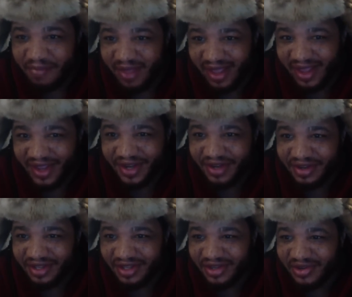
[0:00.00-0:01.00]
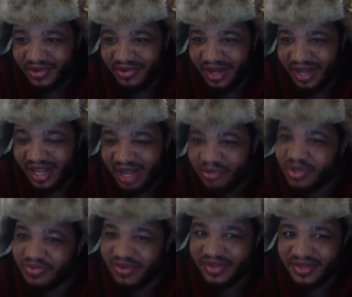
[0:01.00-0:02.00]
and you know, I
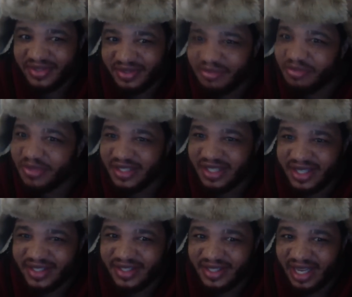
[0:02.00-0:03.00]
would rather be done.